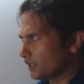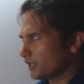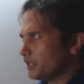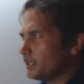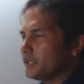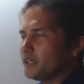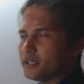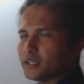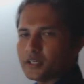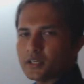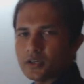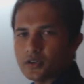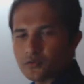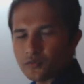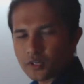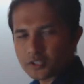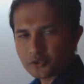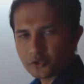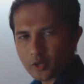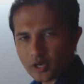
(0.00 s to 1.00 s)
Here,
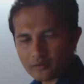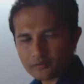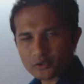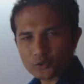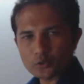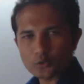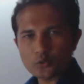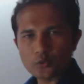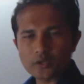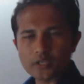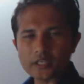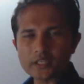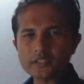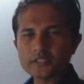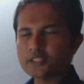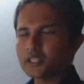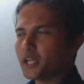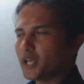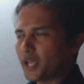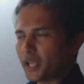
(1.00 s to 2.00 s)
what you have to do
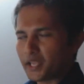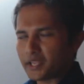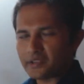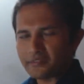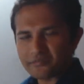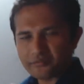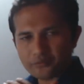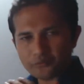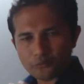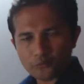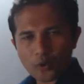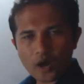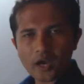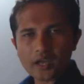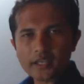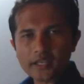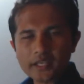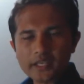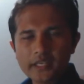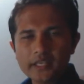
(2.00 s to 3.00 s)
is, if
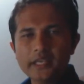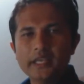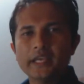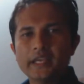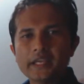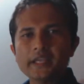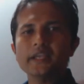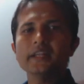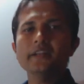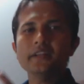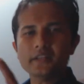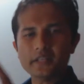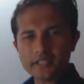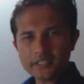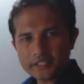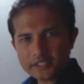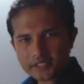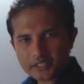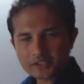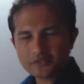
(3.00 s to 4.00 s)
y
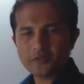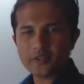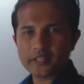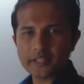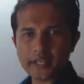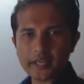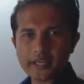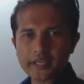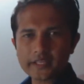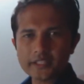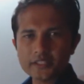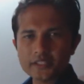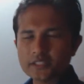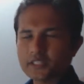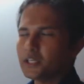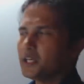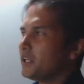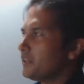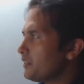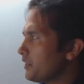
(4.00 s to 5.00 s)
increases with
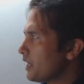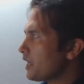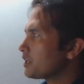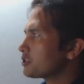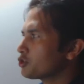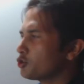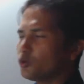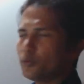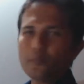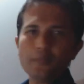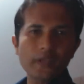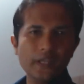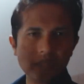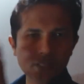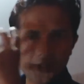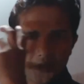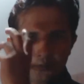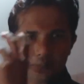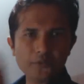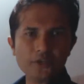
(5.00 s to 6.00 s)
x, there should
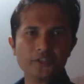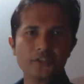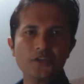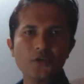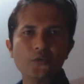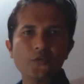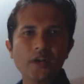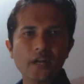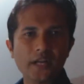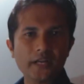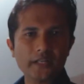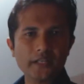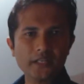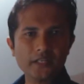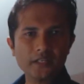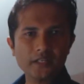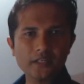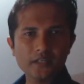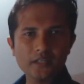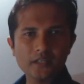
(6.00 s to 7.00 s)
be positive
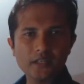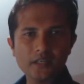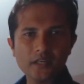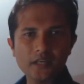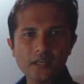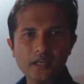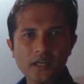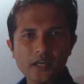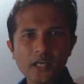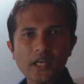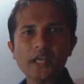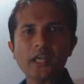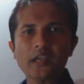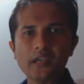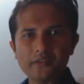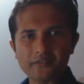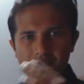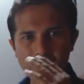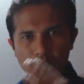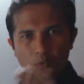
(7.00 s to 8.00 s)
gradient.
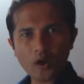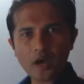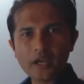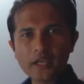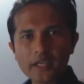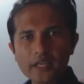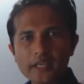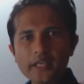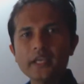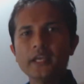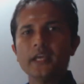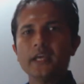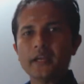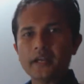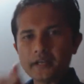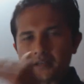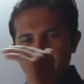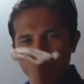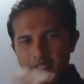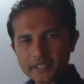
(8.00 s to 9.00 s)
If y
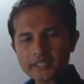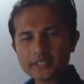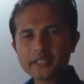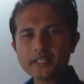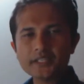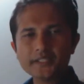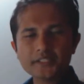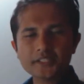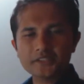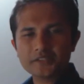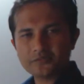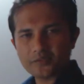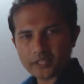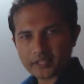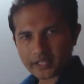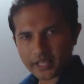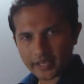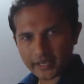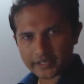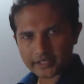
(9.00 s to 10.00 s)
decreases
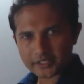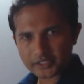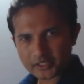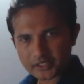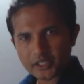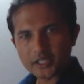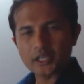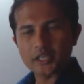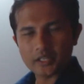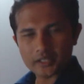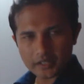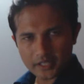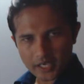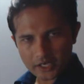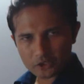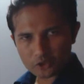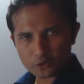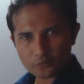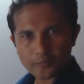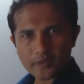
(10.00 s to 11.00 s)
with x,
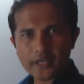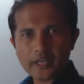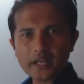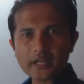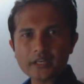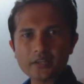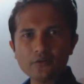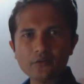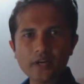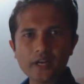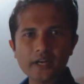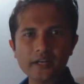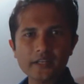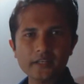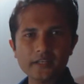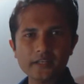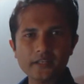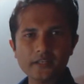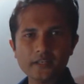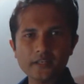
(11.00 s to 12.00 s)
there should be negative
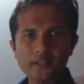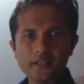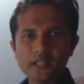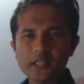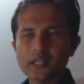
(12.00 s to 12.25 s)
gradient.